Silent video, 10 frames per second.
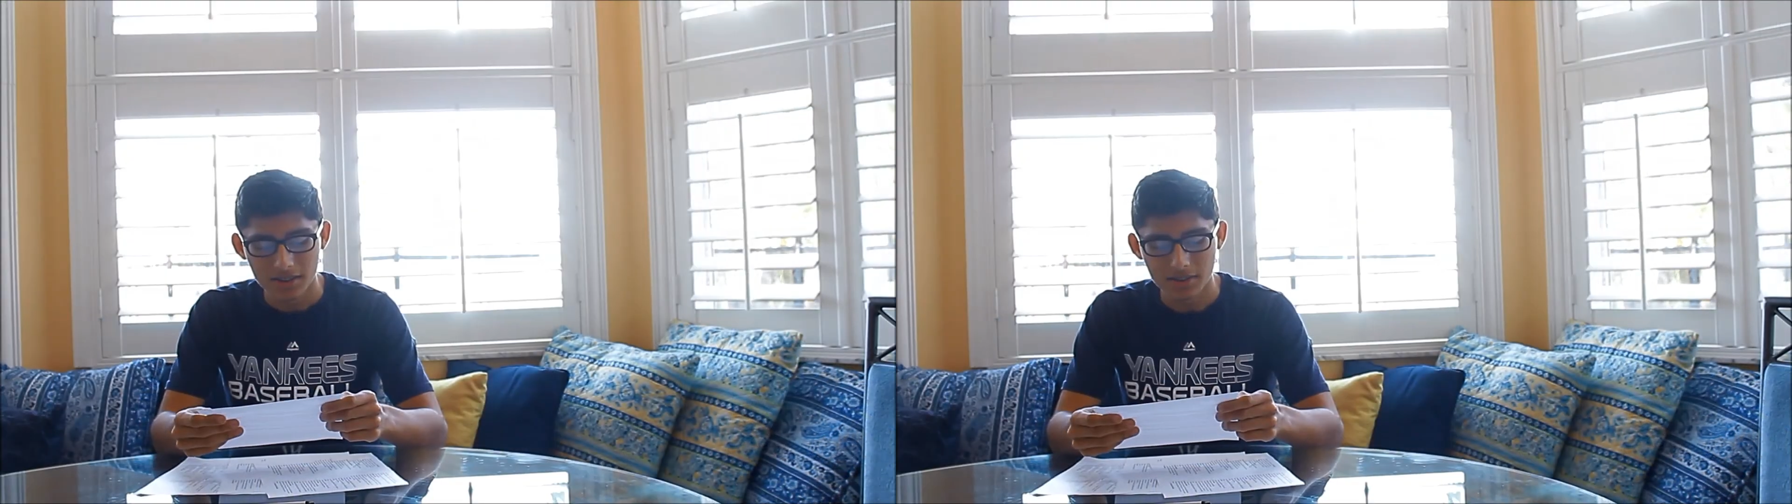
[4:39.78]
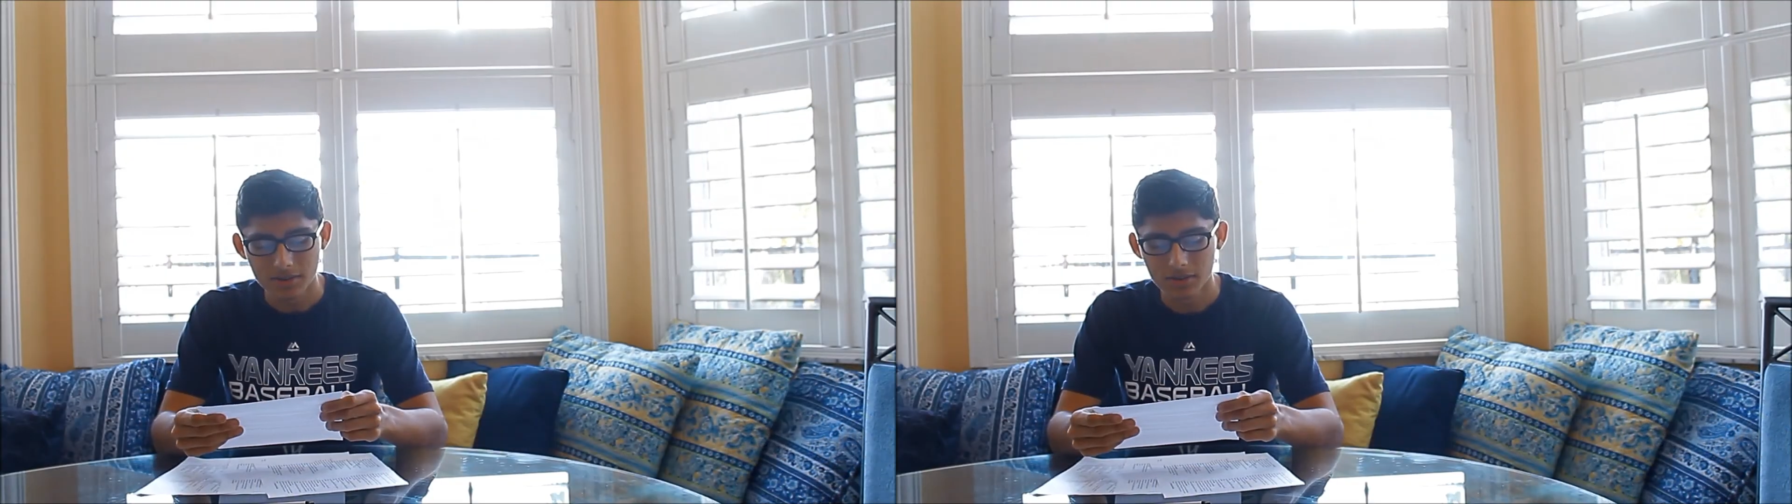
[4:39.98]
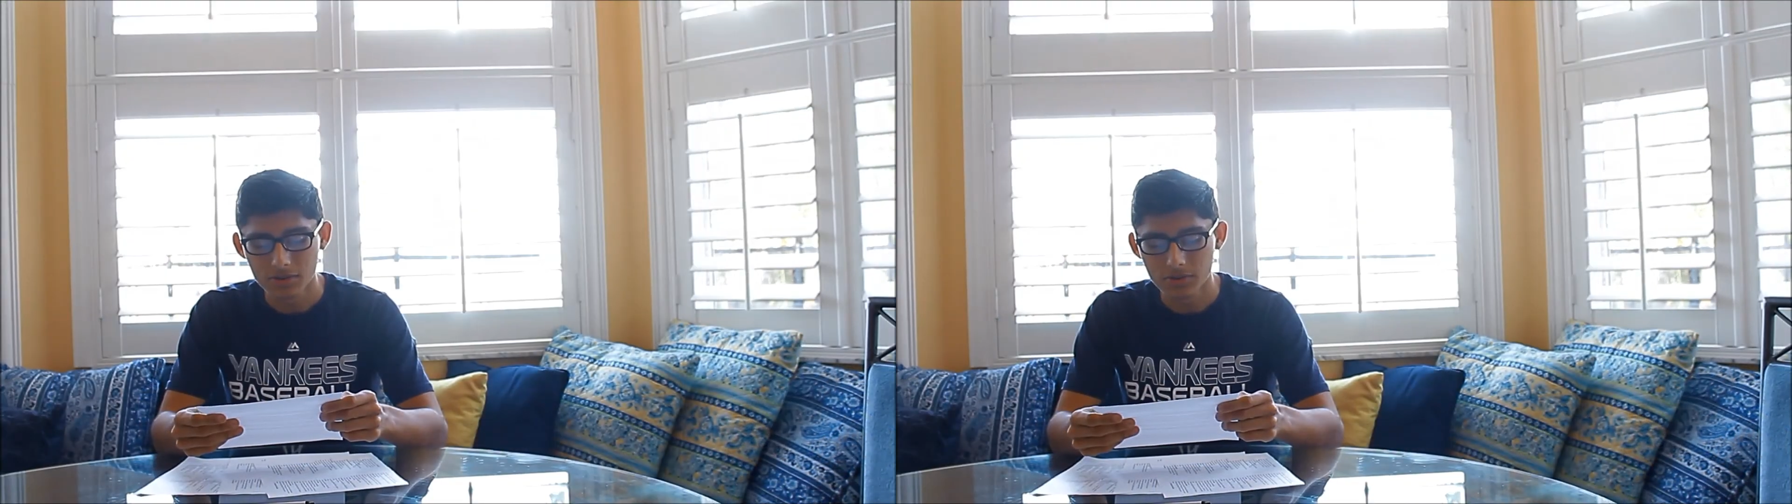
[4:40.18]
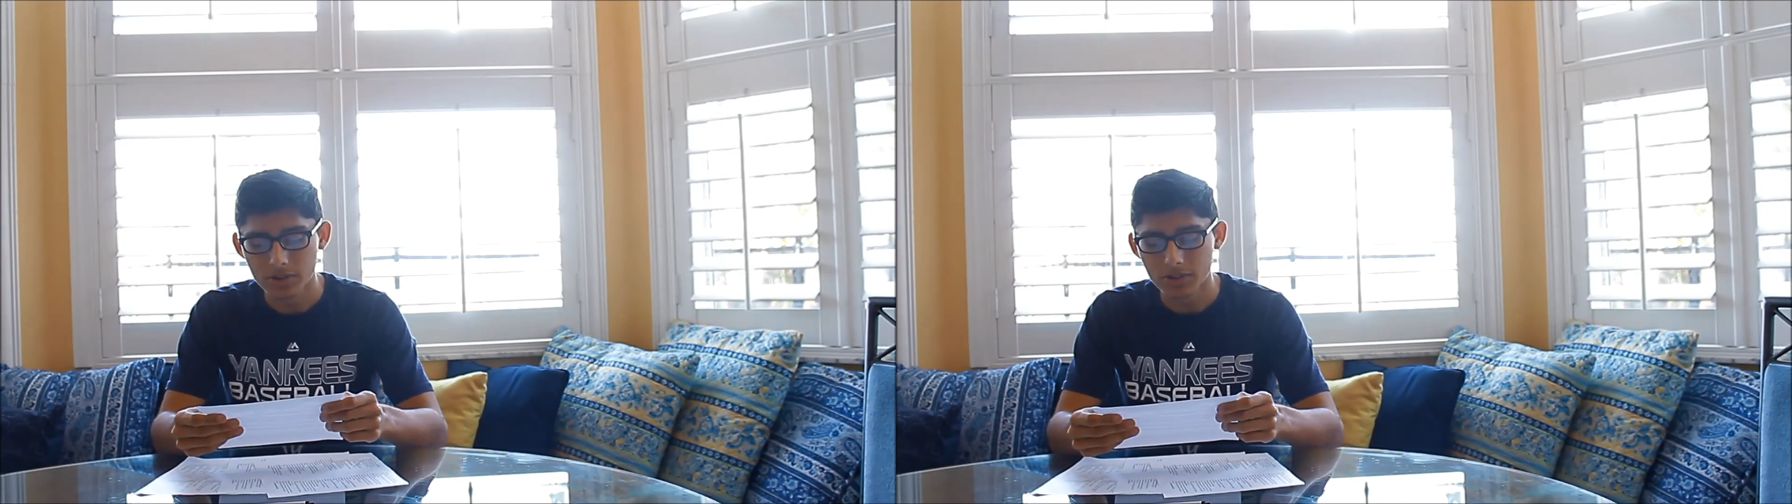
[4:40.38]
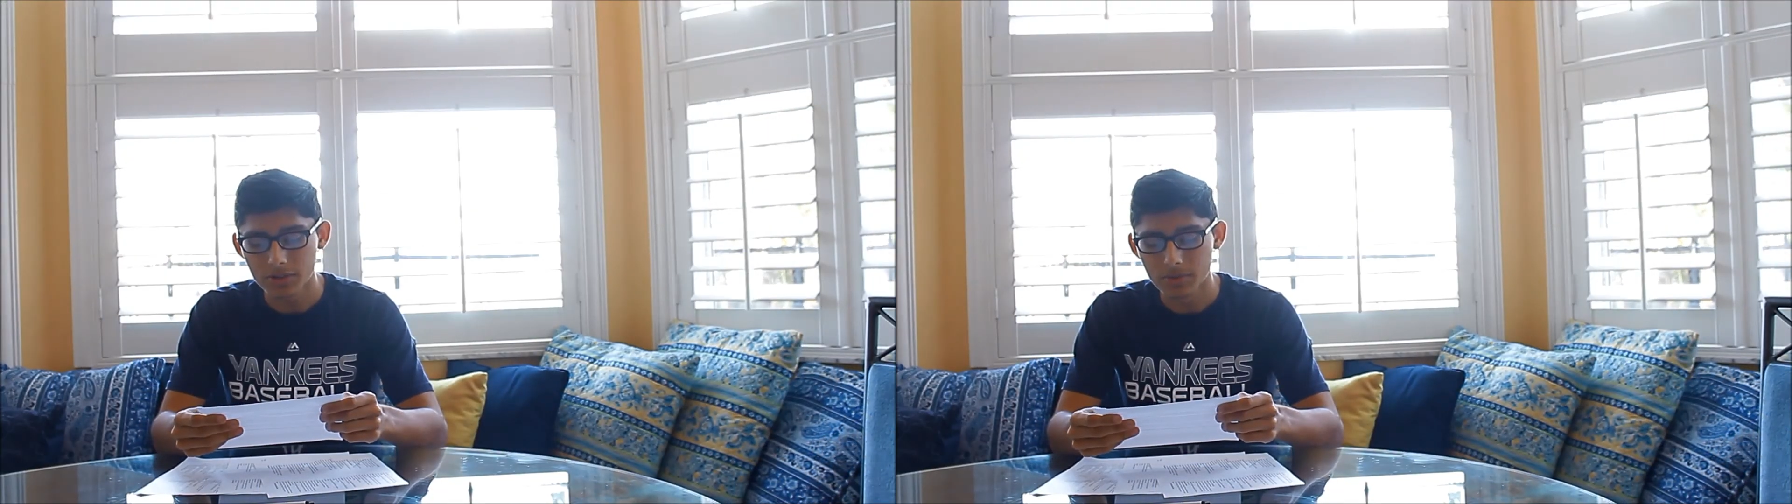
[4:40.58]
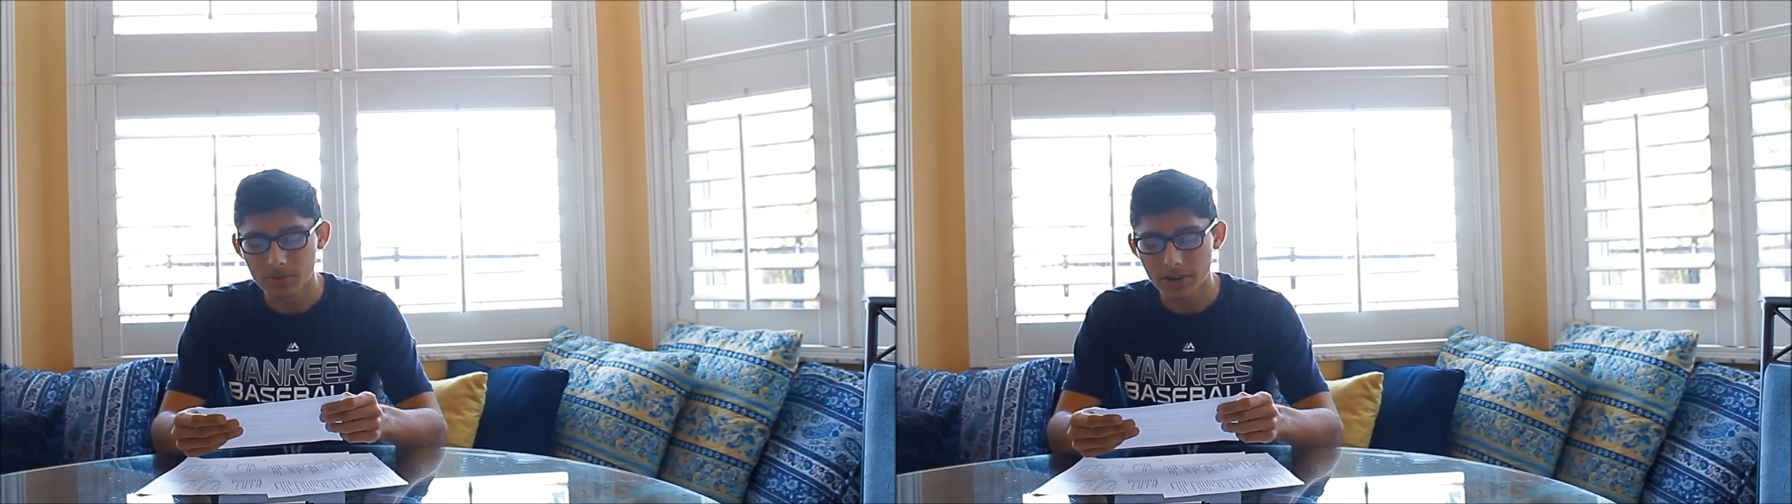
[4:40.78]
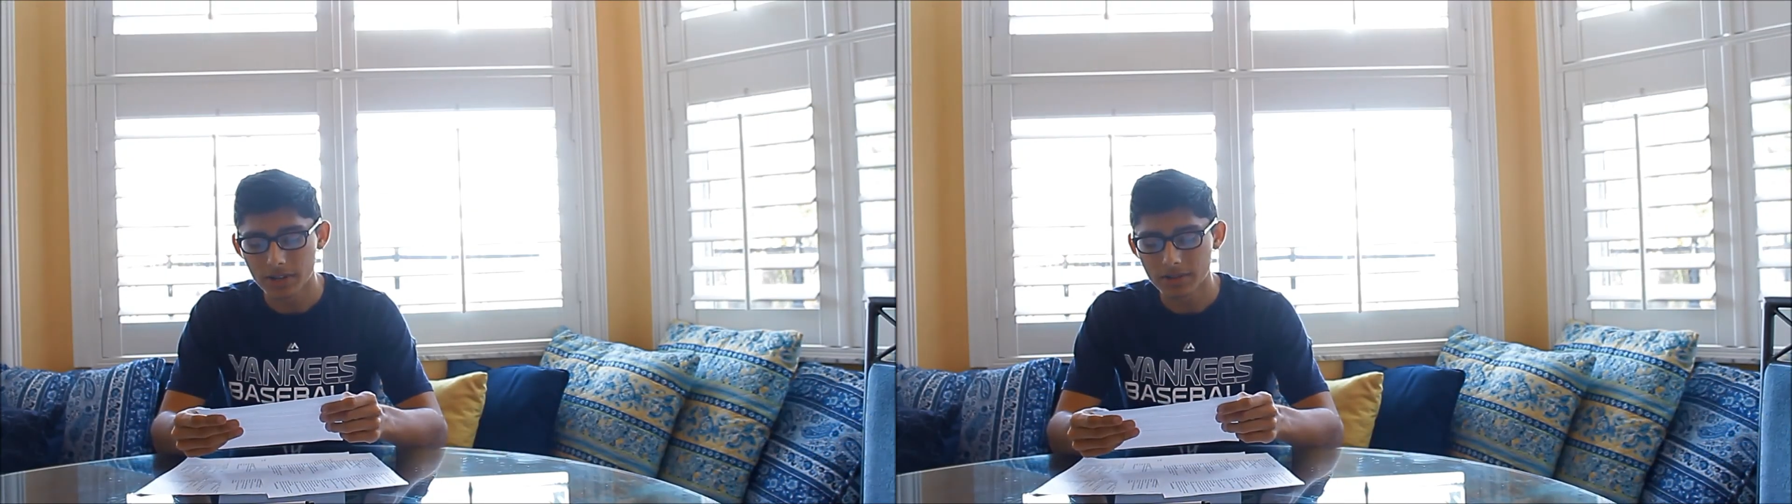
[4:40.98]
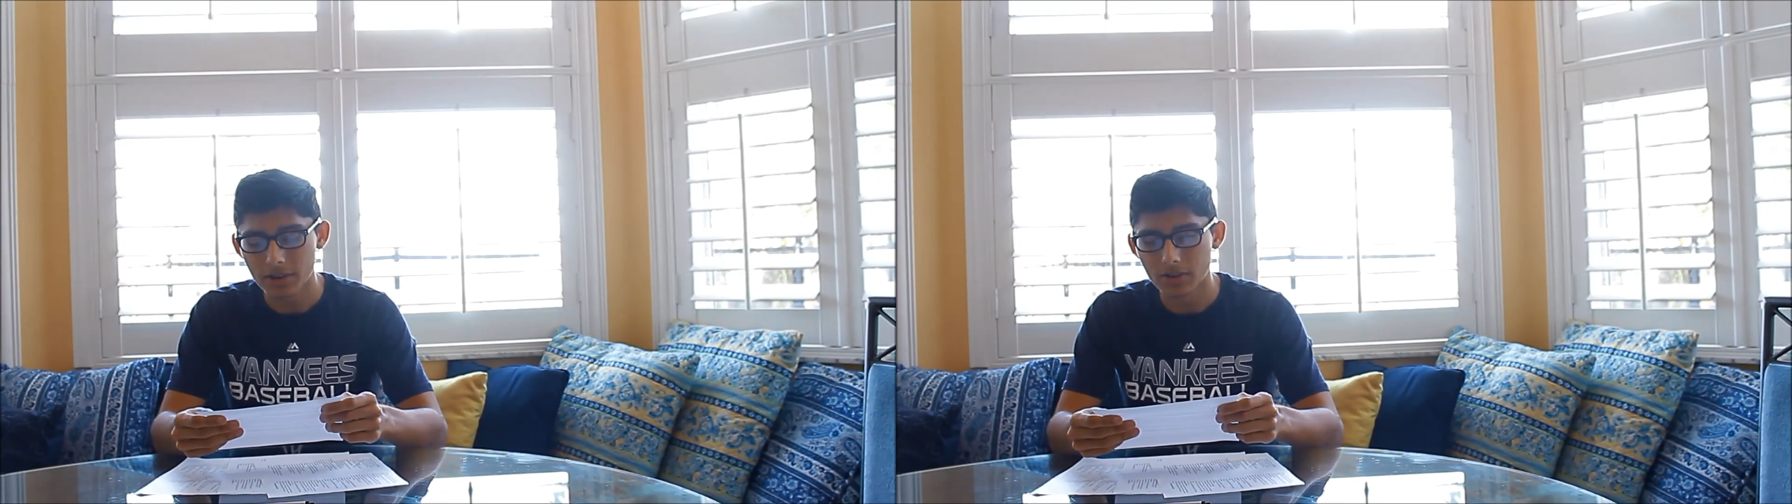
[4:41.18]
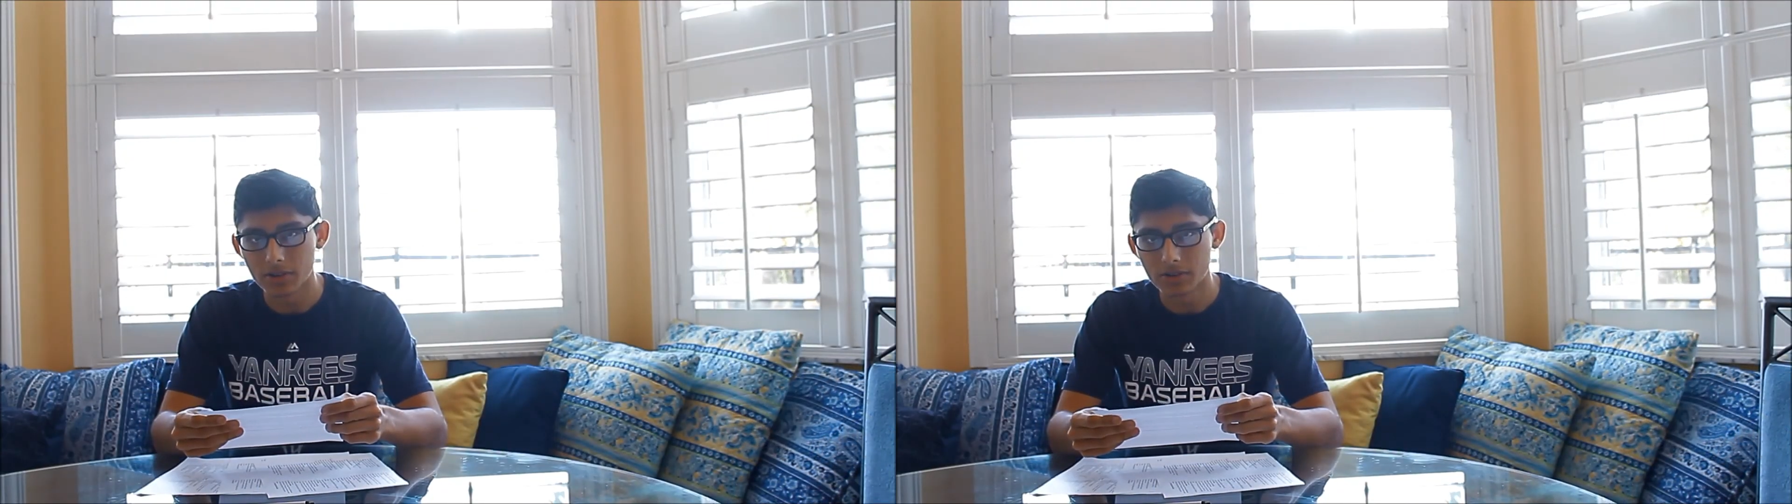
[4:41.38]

The social readjustment rating scale